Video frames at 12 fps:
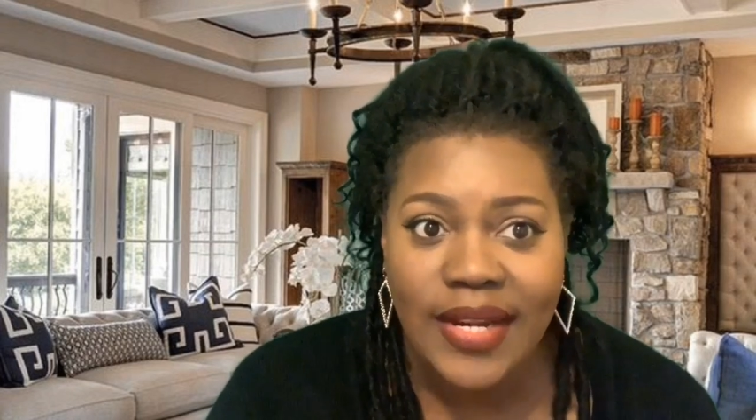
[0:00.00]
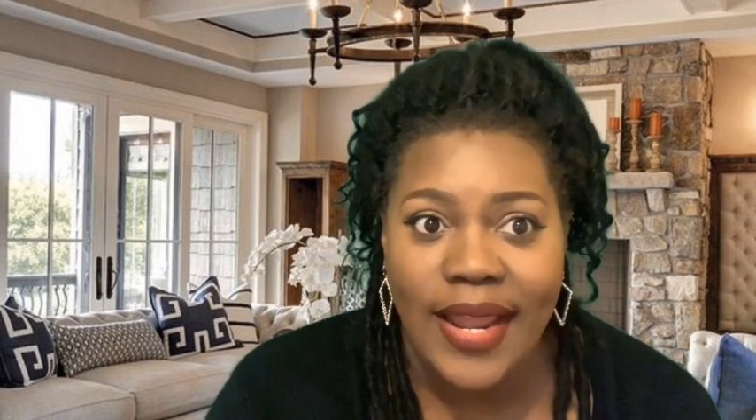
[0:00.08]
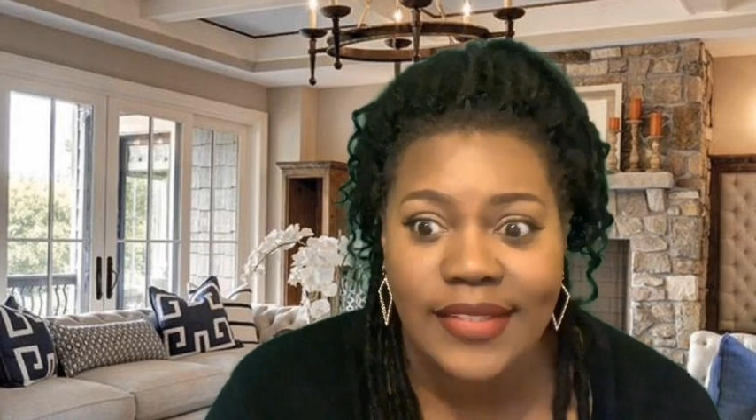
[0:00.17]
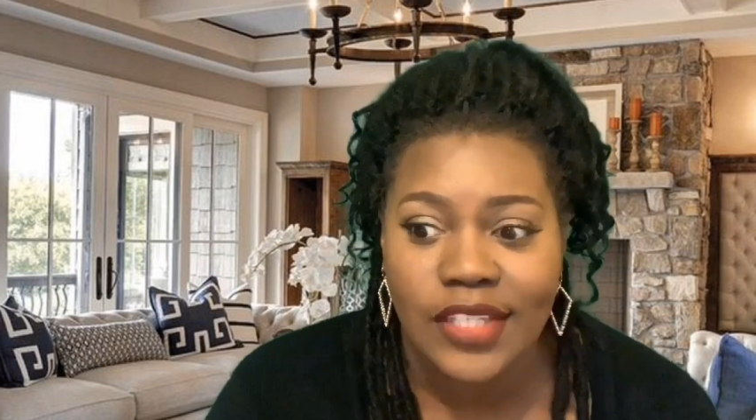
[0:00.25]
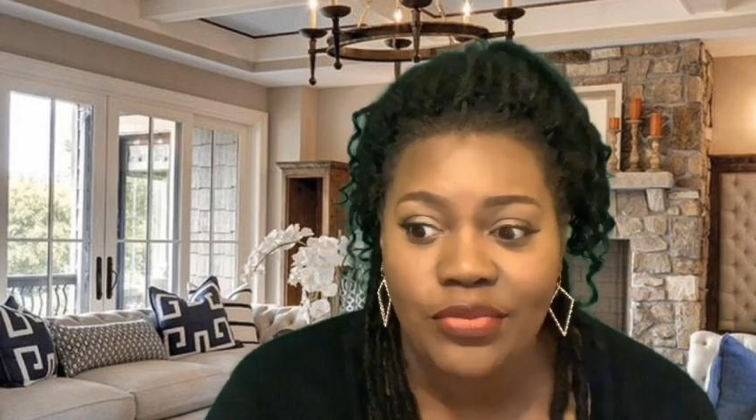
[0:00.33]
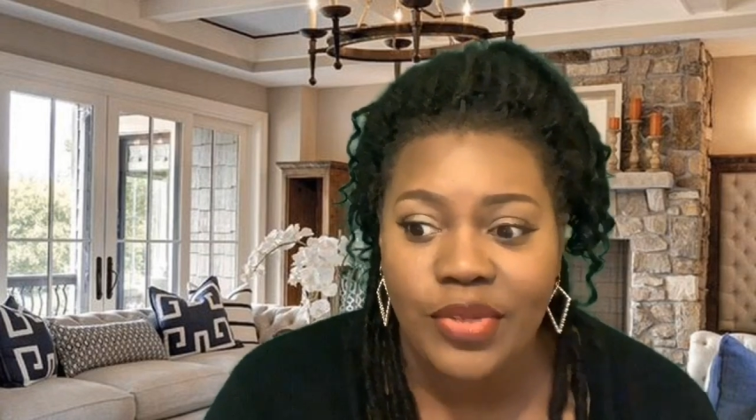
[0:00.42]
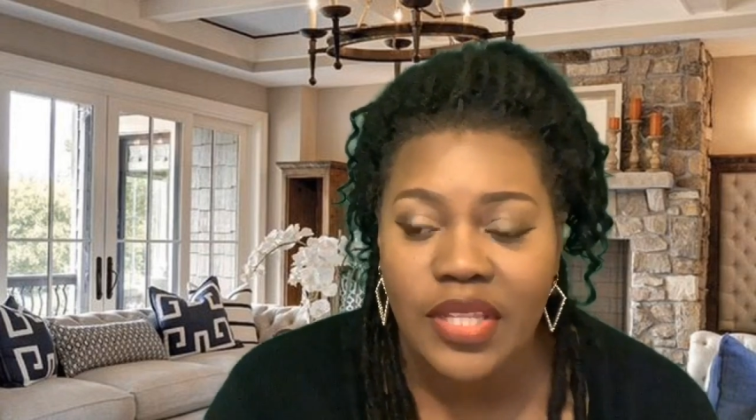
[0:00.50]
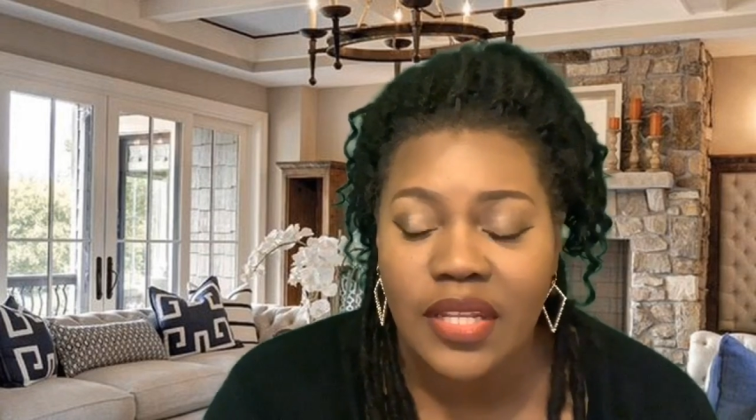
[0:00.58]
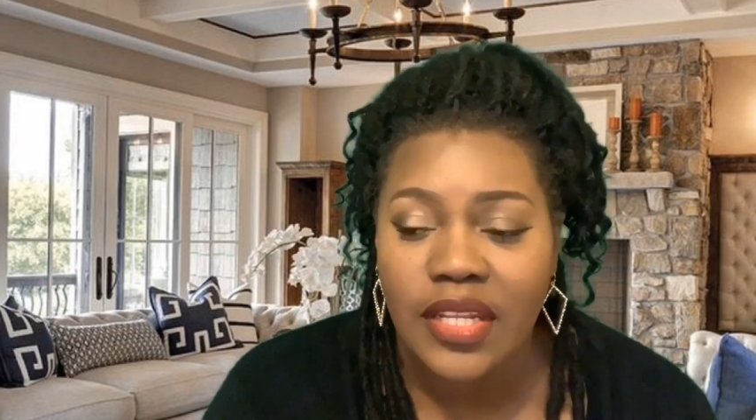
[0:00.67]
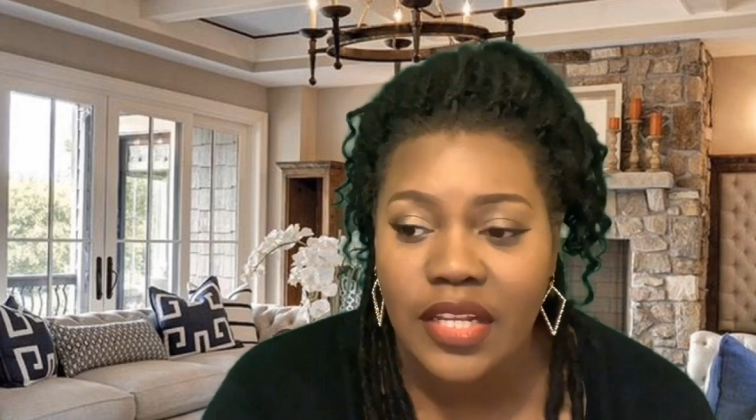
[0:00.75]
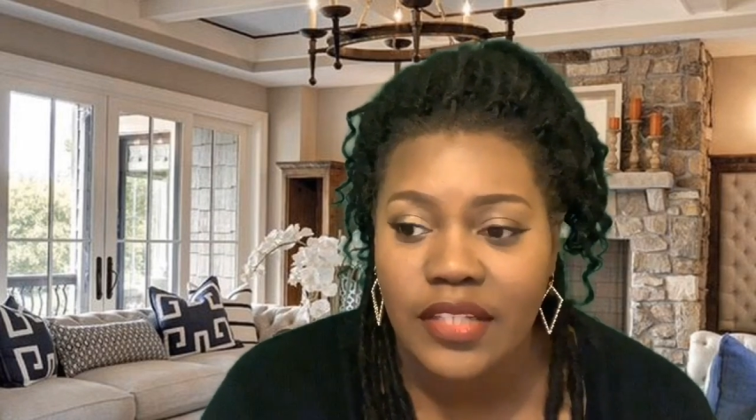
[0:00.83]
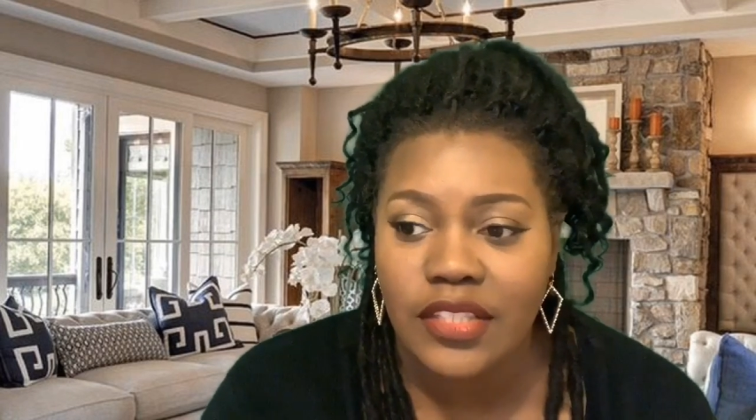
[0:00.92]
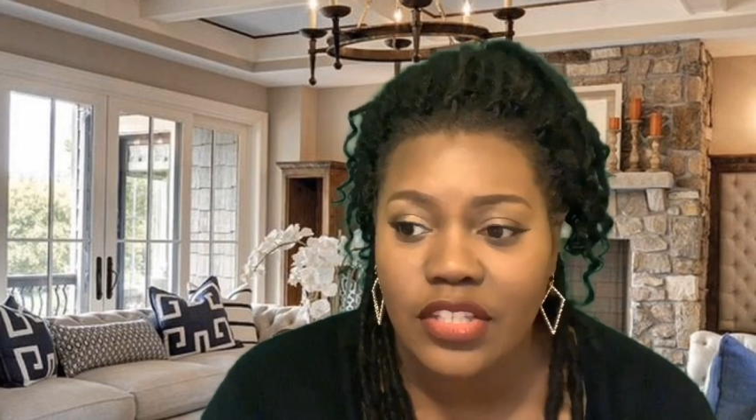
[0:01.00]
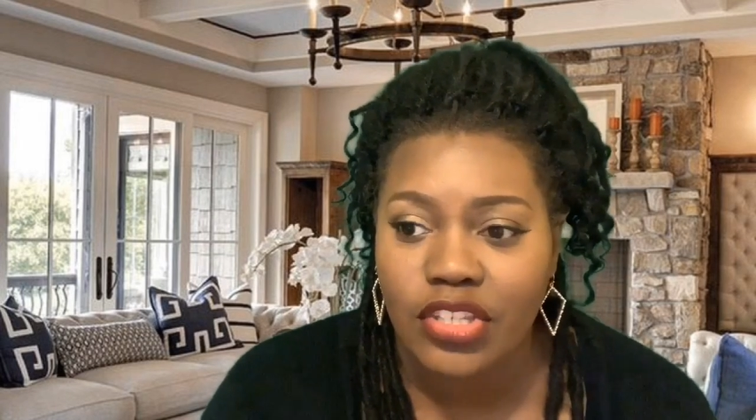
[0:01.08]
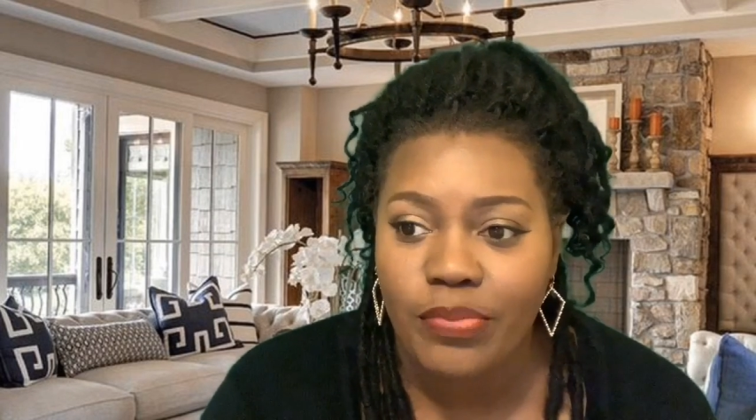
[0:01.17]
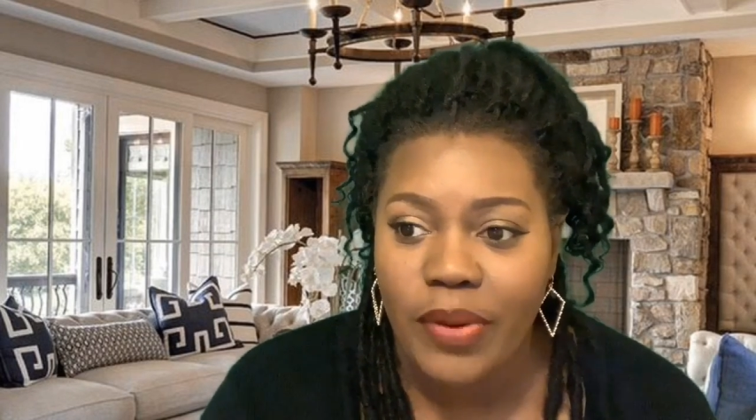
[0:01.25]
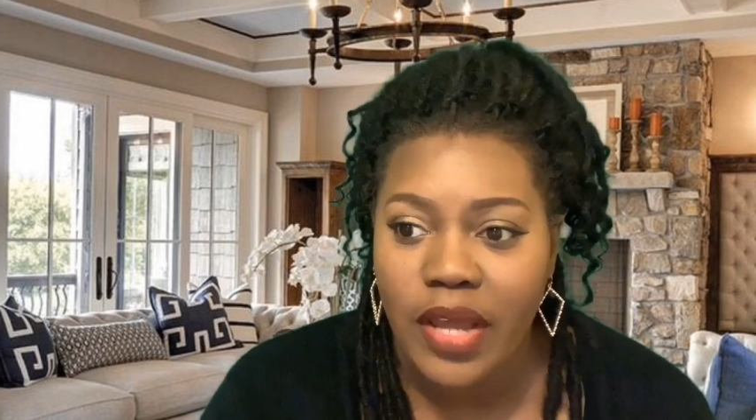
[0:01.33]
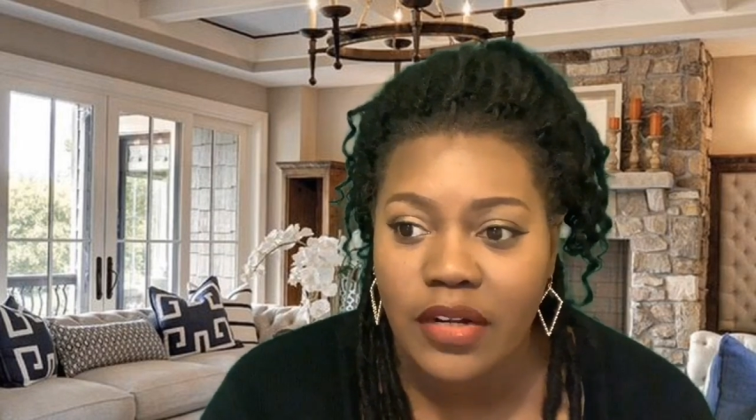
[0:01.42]
and I didn't really look at the
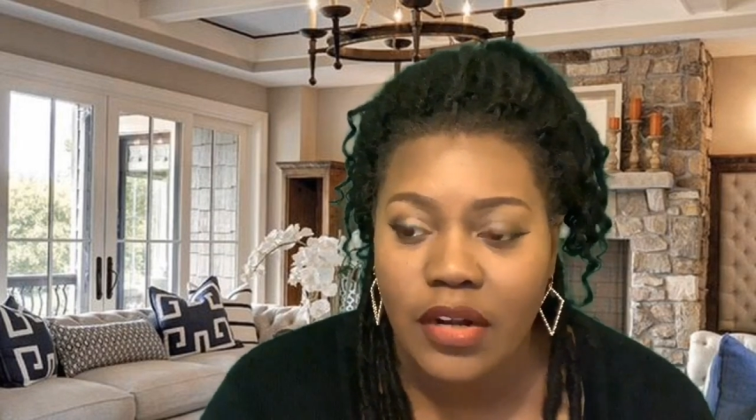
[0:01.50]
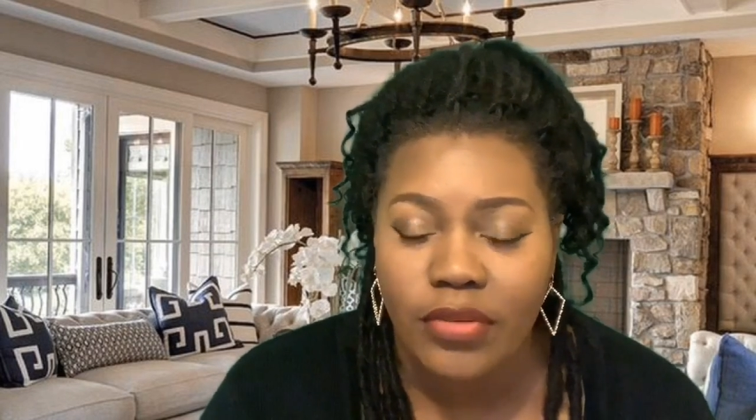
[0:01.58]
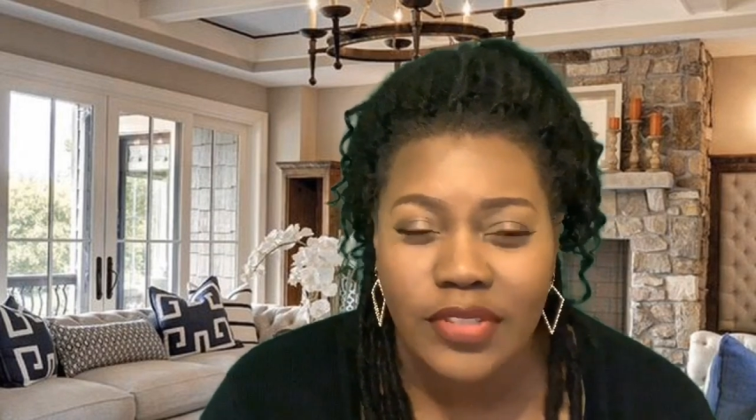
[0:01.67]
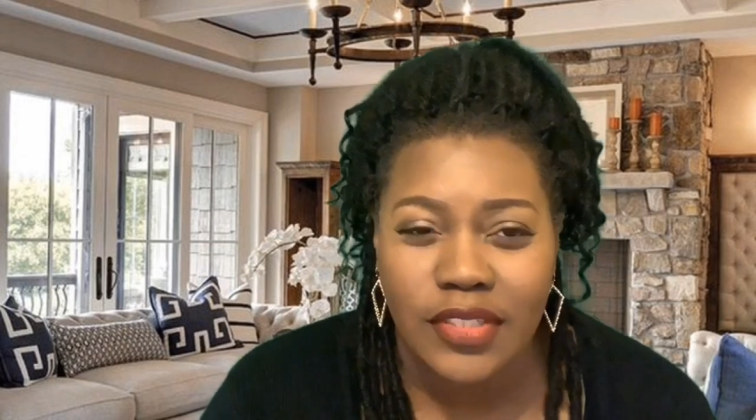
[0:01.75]
coupon close